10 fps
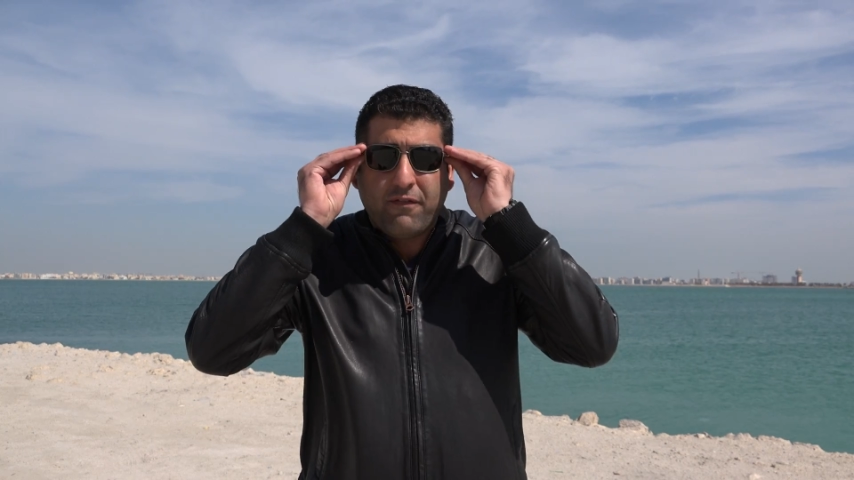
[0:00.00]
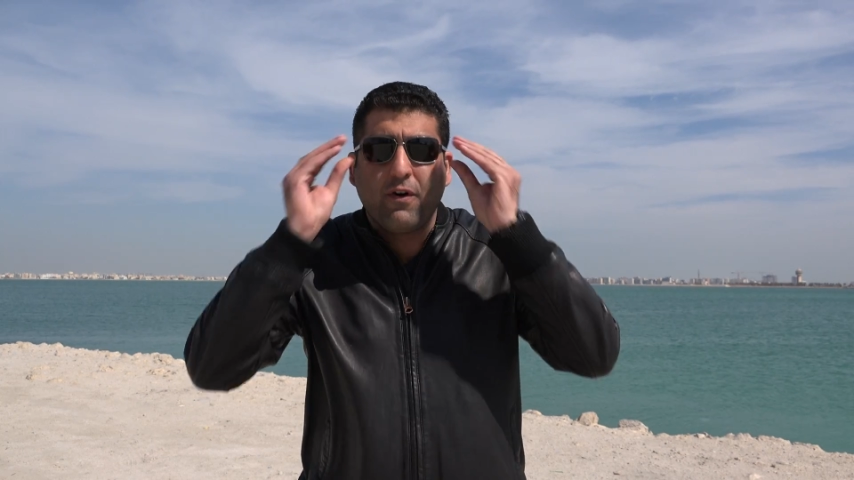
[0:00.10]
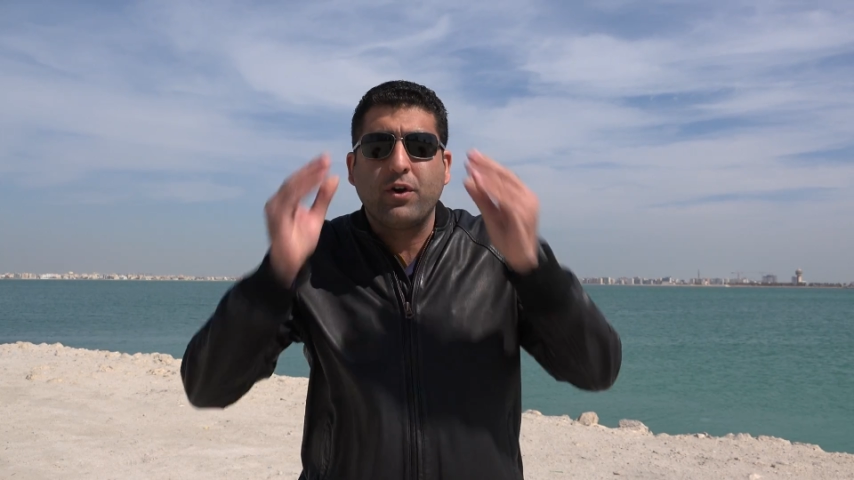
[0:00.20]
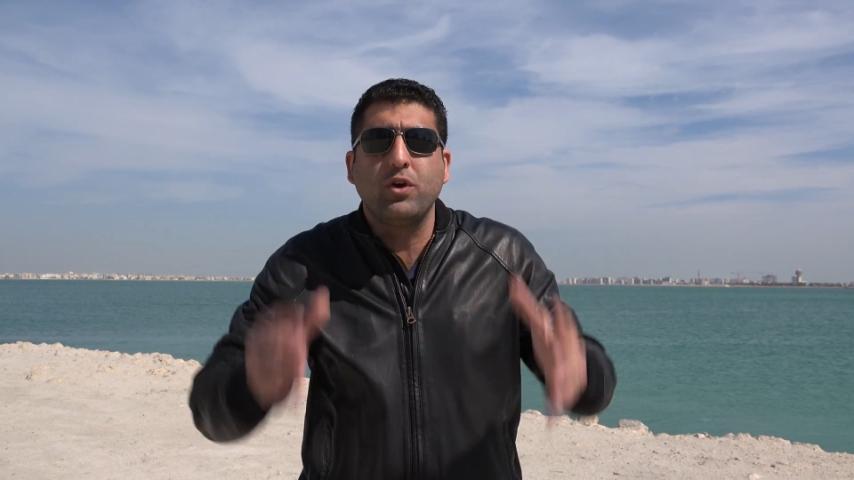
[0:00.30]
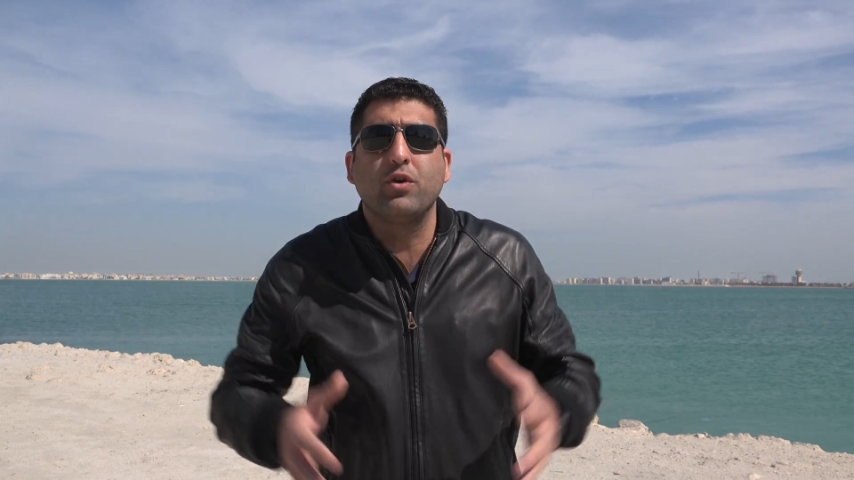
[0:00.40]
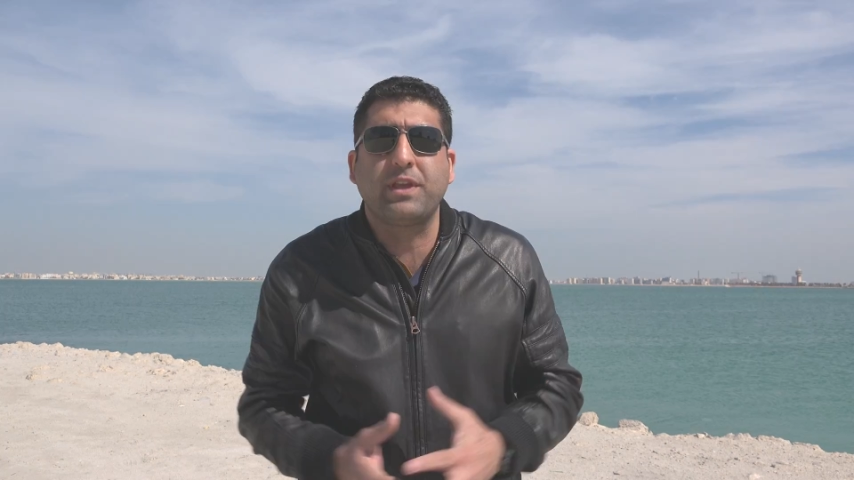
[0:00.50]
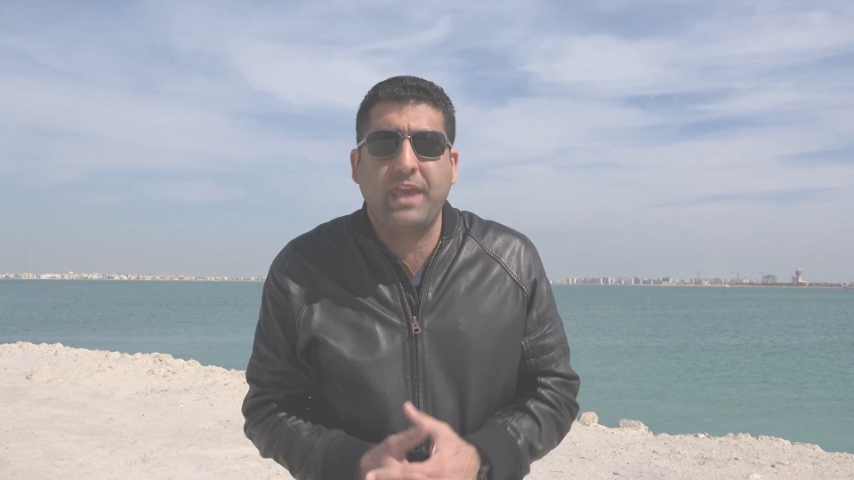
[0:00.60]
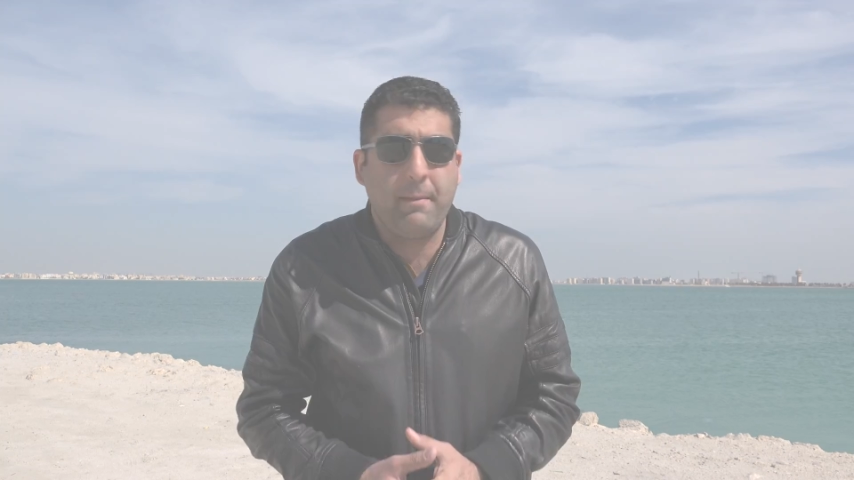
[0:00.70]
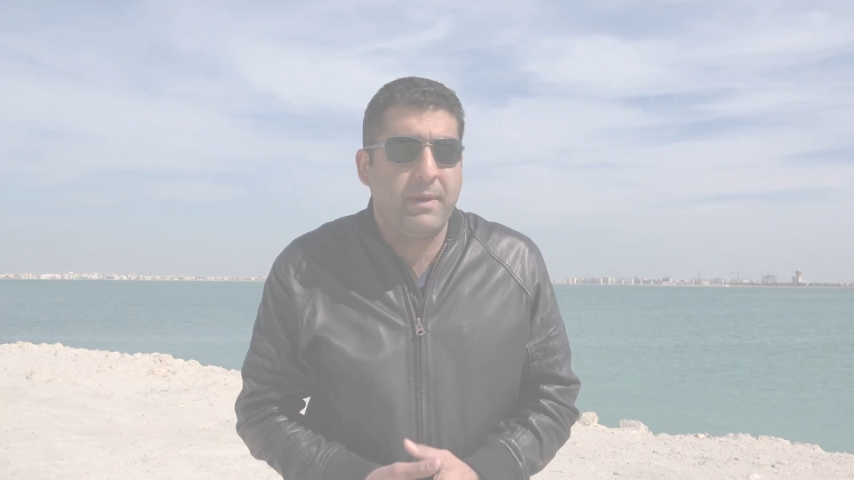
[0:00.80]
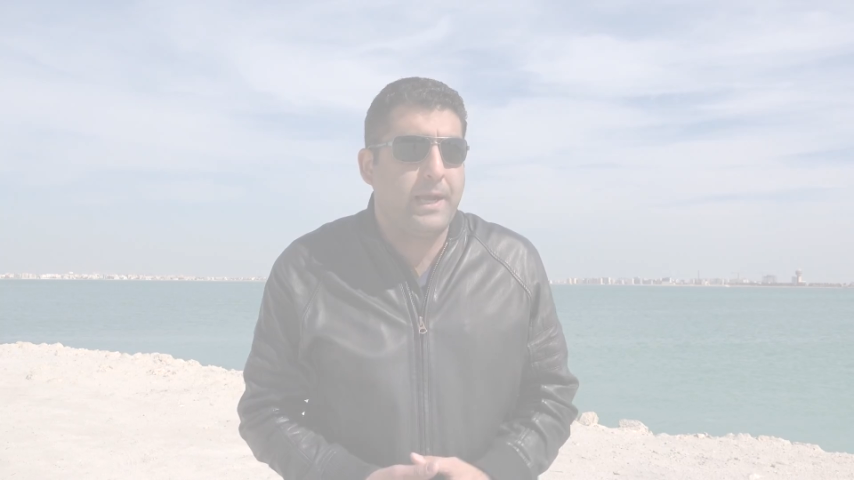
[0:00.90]
for your
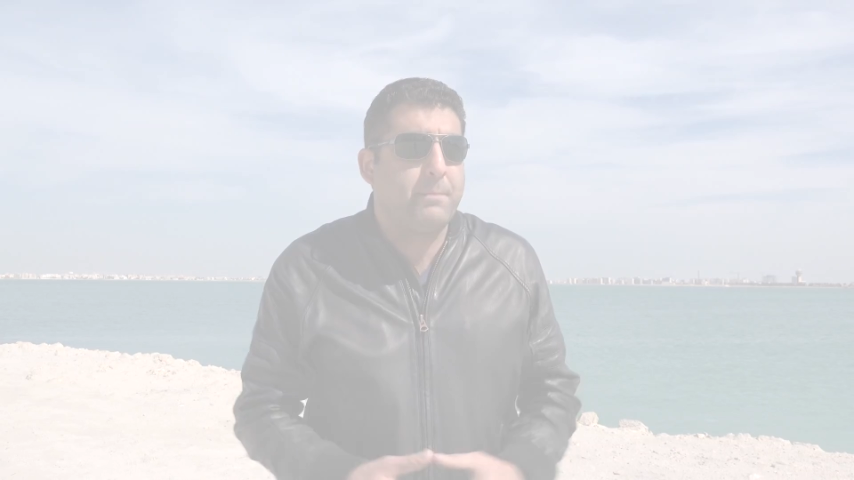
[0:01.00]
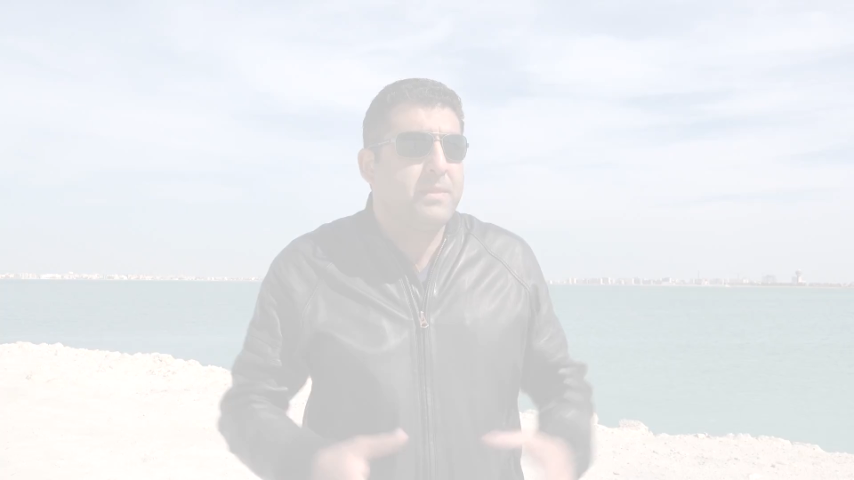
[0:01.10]
camera.